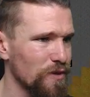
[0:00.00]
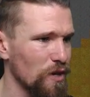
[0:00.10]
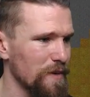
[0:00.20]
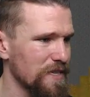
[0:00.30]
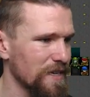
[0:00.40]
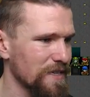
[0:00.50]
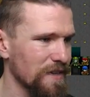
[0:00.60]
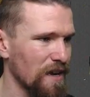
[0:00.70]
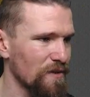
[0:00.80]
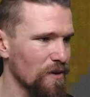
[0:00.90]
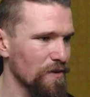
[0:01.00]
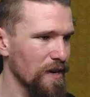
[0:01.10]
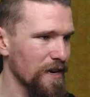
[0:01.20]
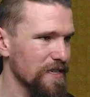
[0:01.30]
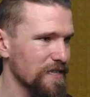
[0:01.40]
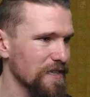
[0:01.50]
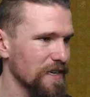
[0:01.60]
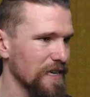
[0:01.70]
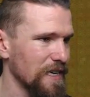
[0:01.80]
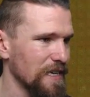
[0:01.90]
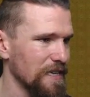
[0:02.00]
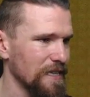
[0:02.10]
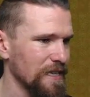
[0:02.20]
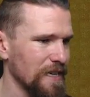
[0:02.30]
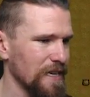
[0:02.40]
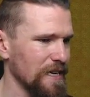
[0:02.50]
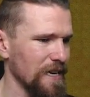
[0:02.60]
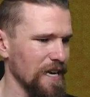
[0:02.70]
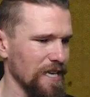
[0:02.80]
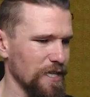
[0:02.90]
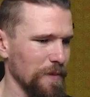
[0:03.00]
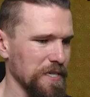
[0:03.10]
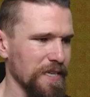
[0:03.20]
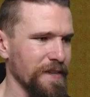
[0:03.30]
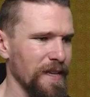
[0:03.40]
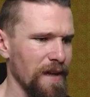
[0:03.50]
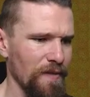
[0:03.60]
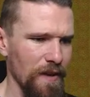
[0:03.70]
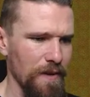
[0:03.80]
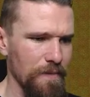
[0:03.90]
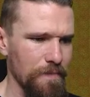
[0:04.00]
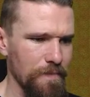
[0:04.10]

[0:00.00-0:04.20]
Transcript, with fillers: Dermatics are not nice, especially the larvae.